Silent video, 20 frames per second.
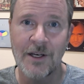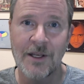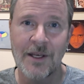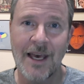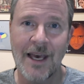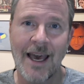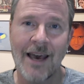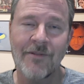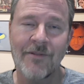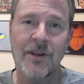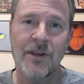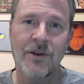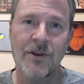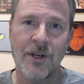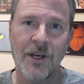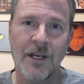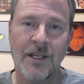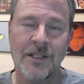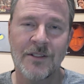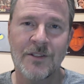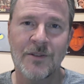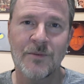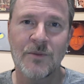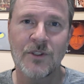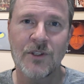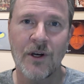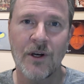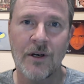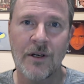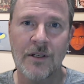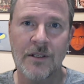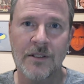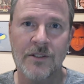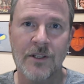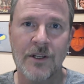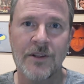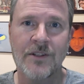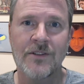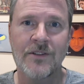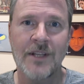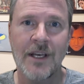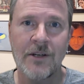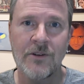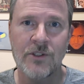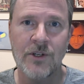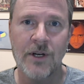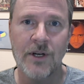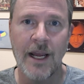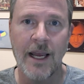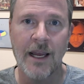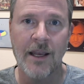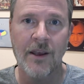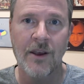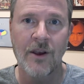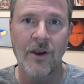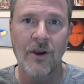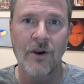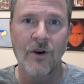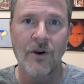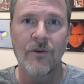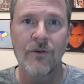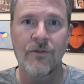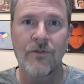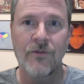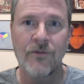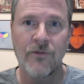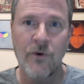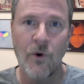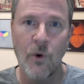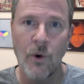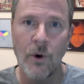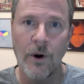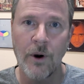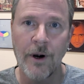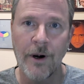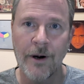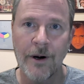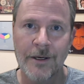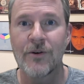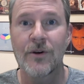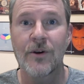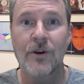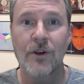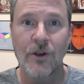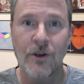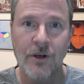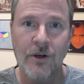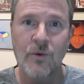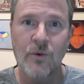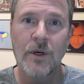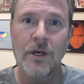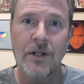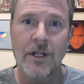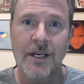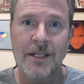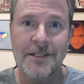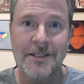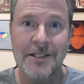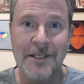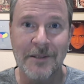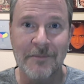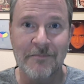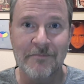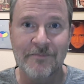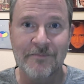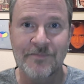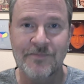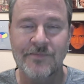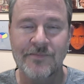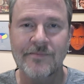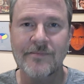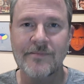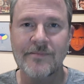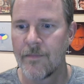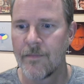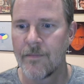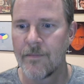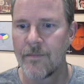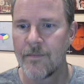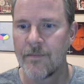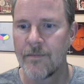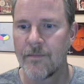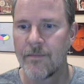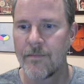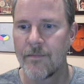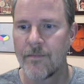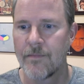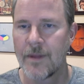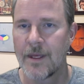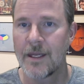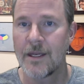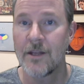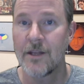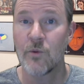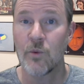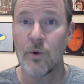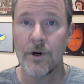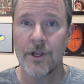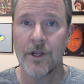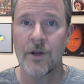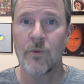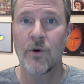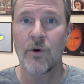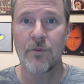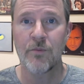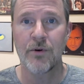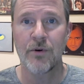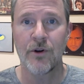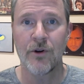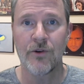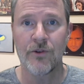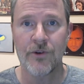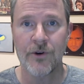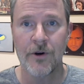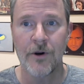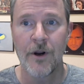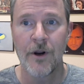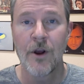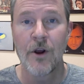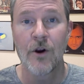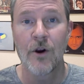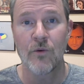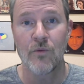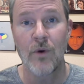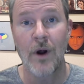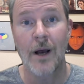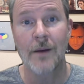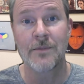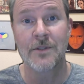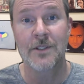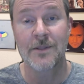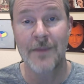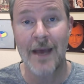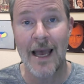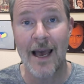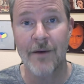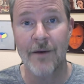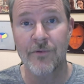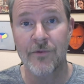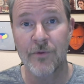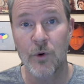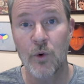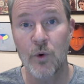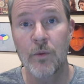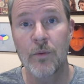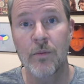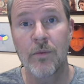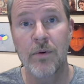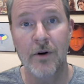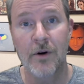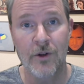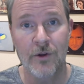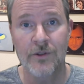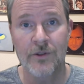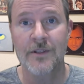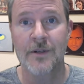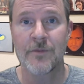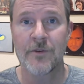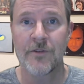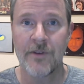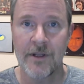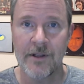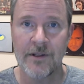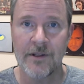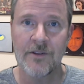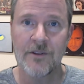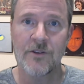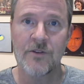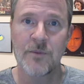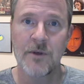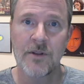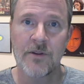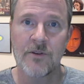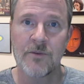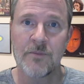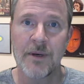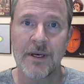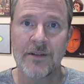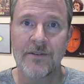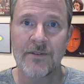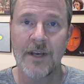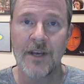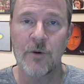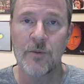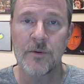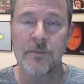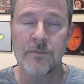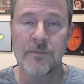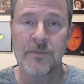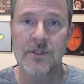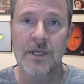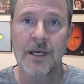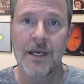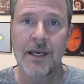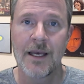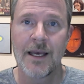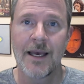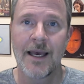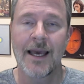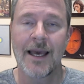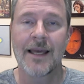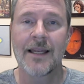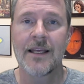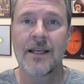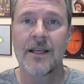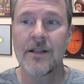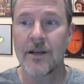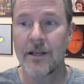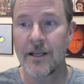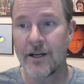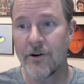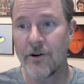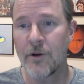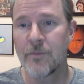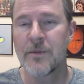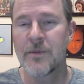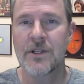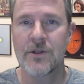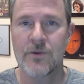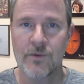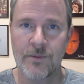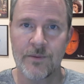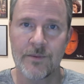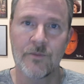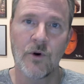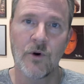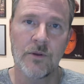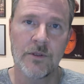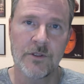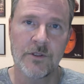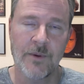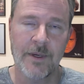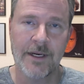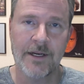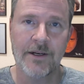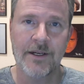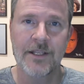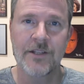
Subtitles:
having done some songs on the soundtrack for Good Will Hunting. And he's working with producer Rob Schnapp, who produced some of Elliott Smith's best albums. And here on Mitch Rowland's record,